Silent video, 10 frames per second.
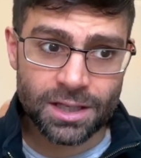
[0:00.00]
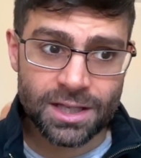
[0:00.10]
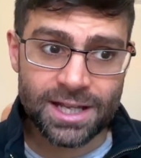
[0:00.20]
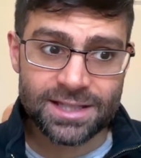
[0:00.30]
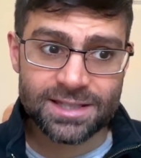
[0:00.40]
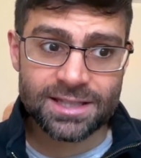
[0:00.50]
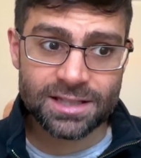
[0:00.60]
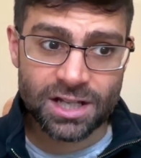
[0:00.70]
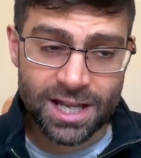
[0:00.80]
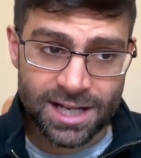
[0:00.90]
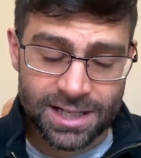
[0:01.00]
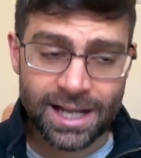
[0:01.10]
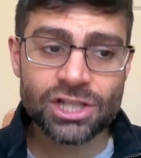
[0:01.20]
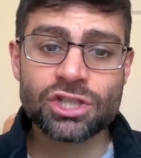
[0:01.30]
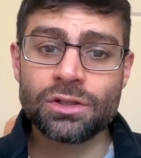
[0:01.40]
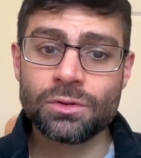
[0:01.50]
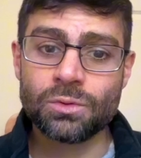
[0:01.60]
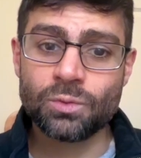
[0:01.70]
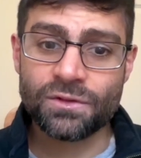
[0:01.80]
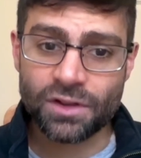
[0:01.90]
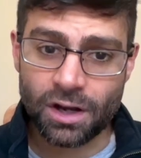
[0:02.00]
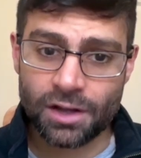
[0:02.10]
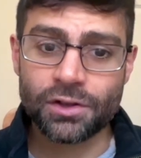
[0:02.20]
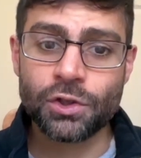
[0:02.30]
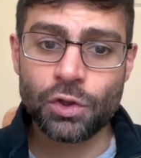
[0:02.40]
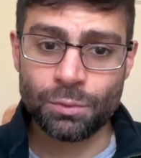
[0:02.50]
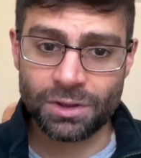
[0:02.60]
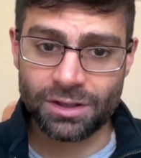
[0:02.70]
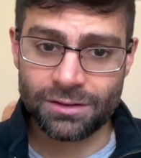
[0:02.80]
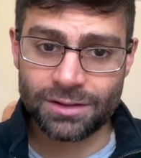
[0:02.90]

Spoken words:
It's the connection with the other human